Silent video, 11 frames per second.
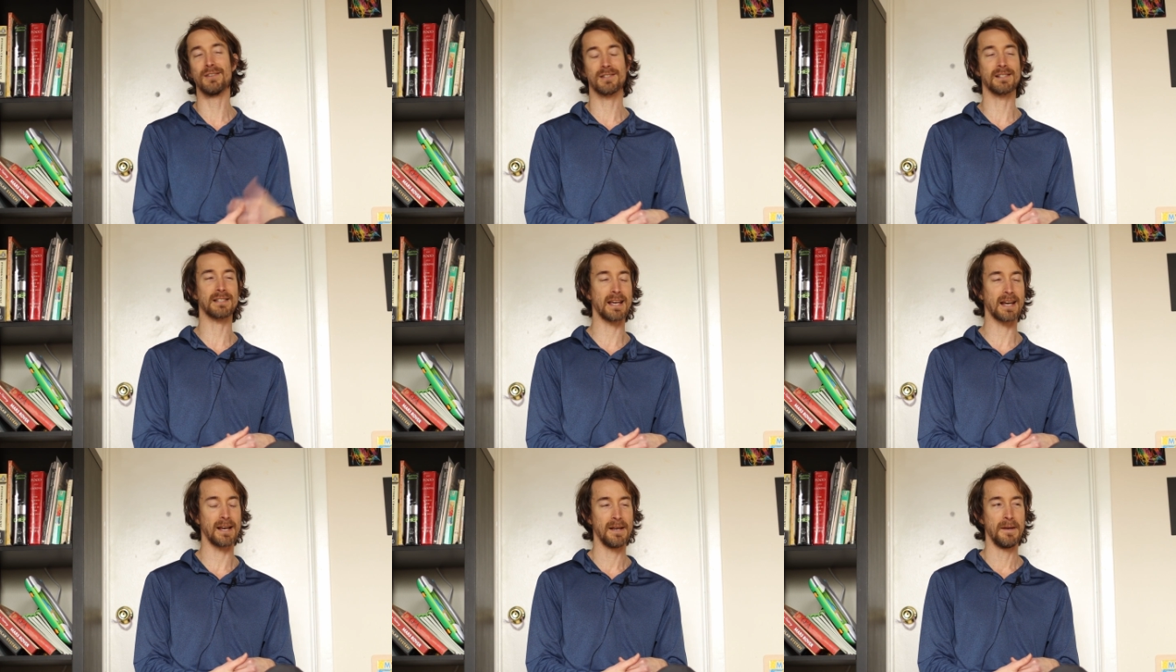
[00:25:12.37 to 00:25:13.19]
So it's
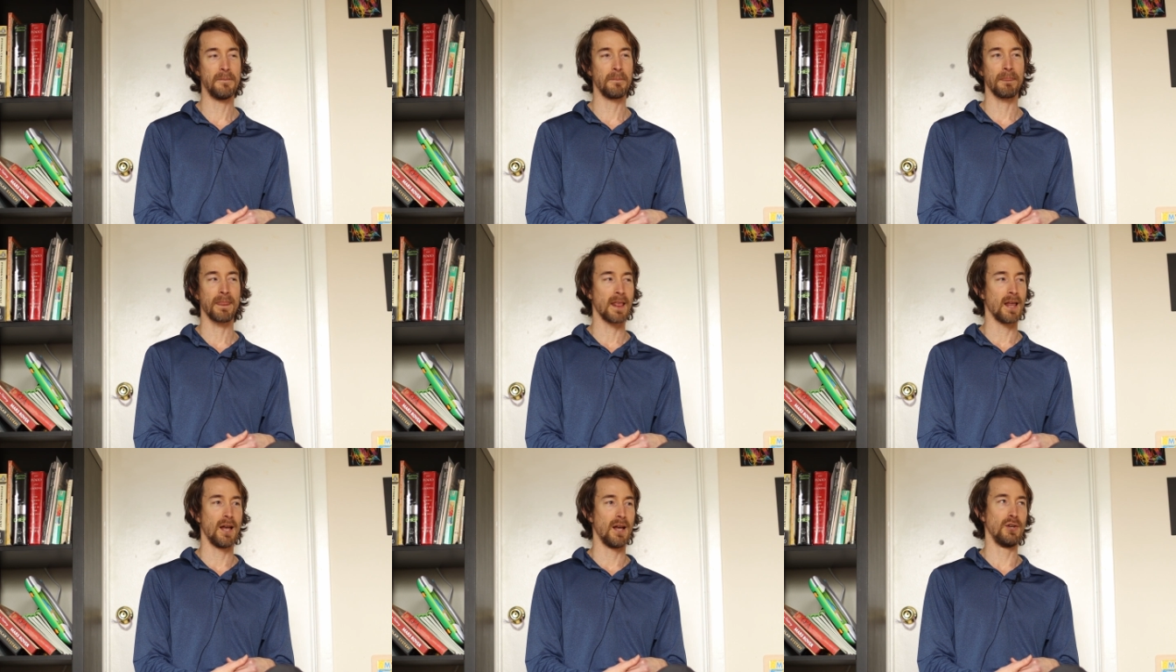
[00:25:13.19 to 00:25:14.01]
like,
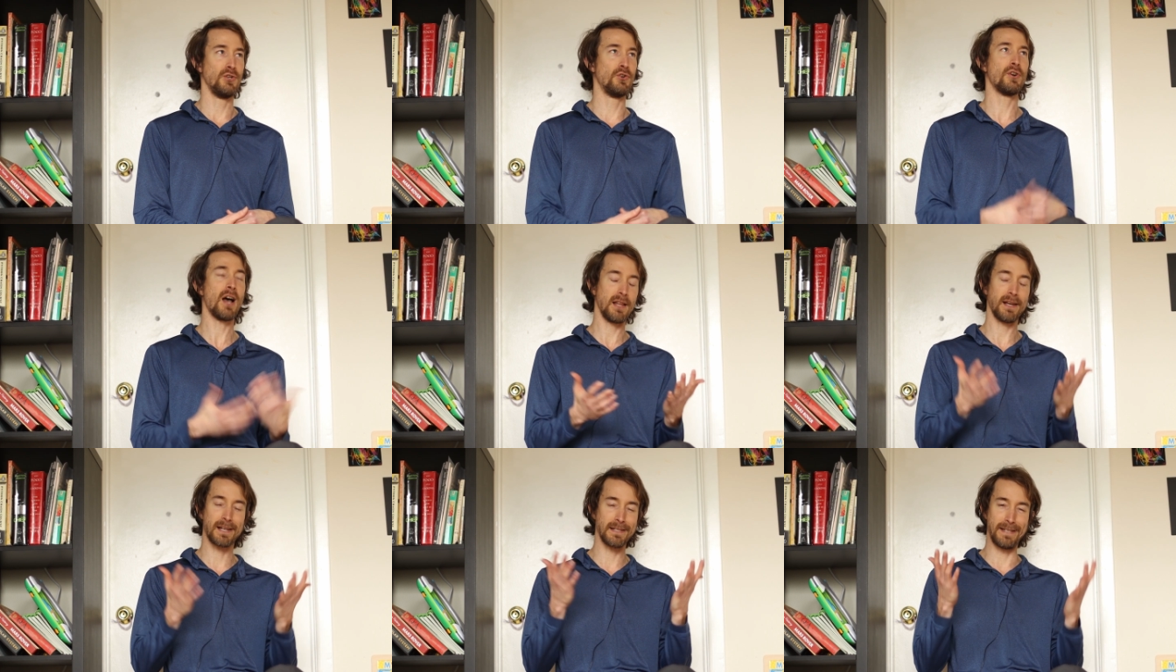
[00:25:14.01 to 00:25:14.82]
you're not
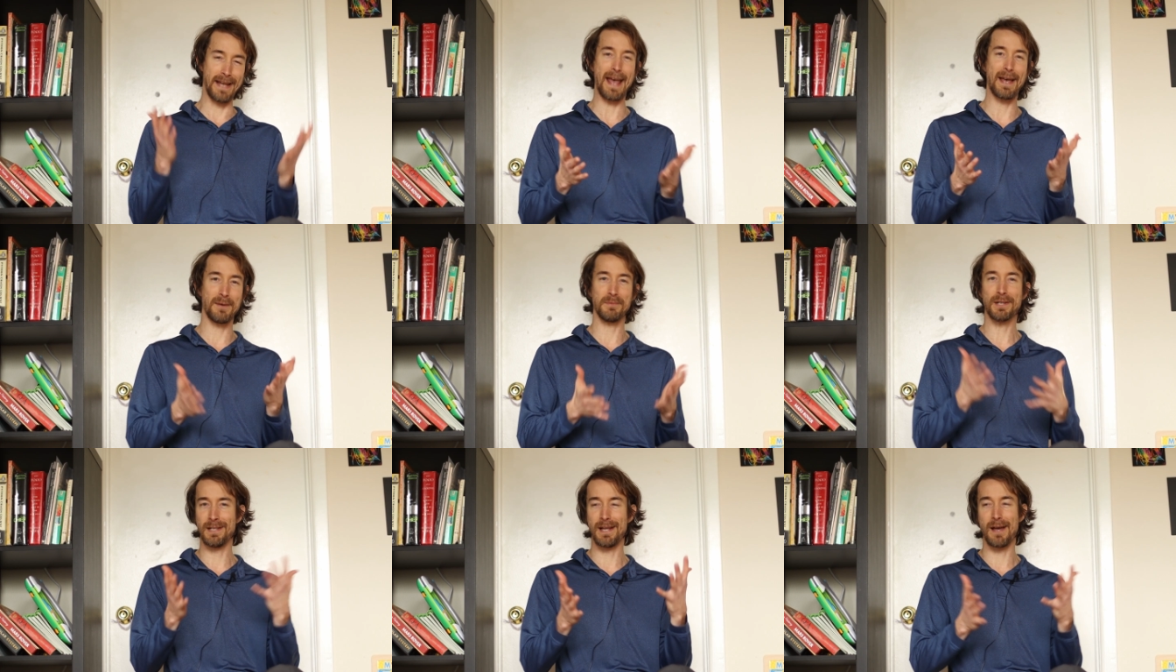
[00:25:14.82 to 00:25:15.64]
like a damned,
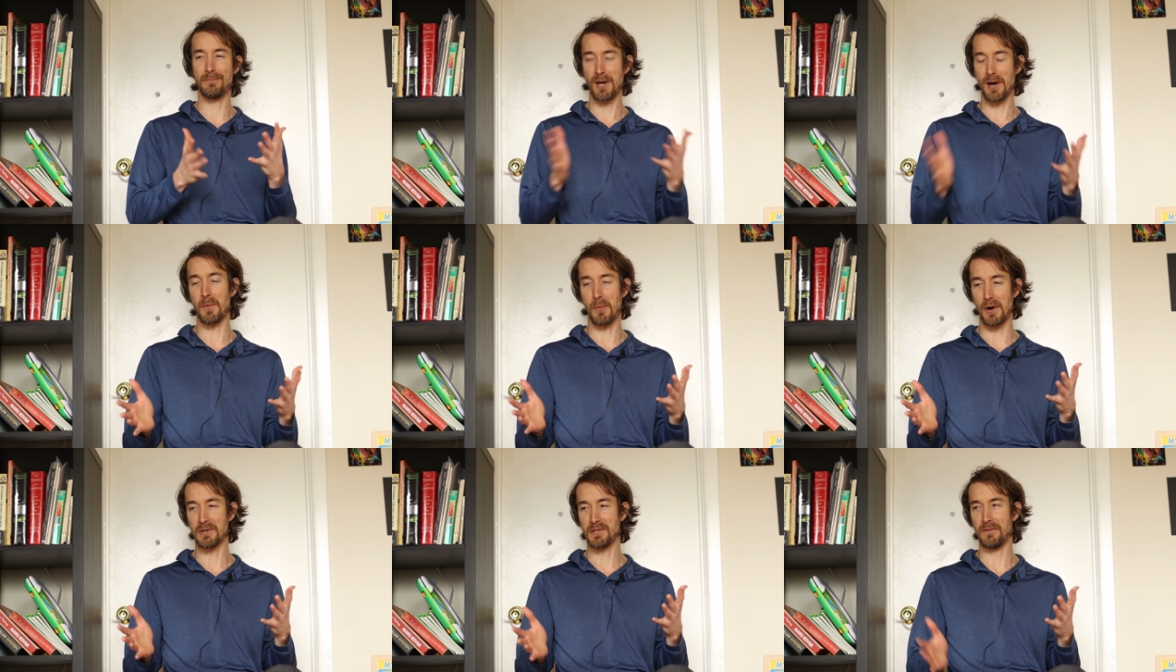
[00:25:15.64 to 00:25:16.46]
condemned, terrible
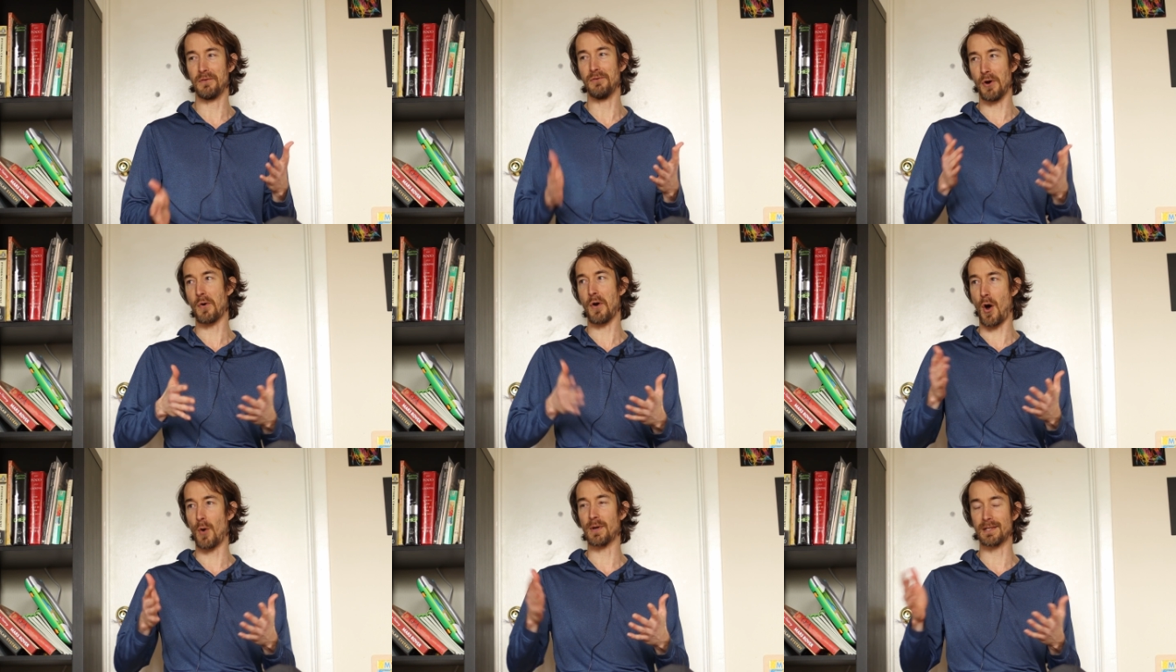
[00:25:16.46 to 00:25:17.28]
person if you don't
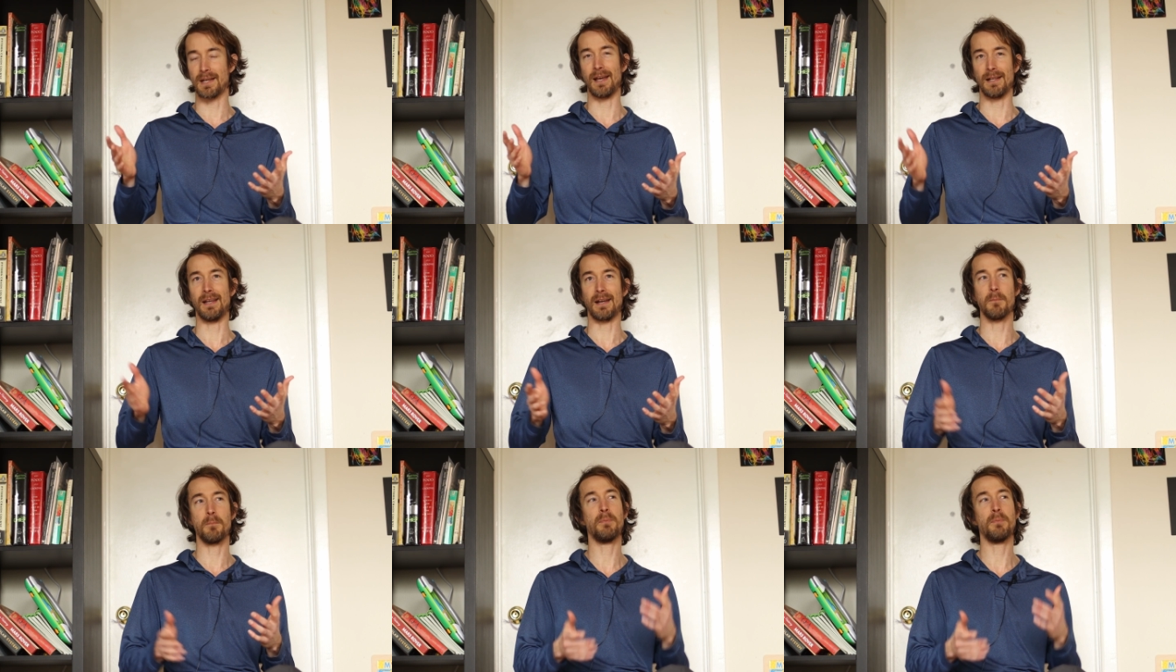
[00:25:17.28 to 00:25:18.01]
always get like,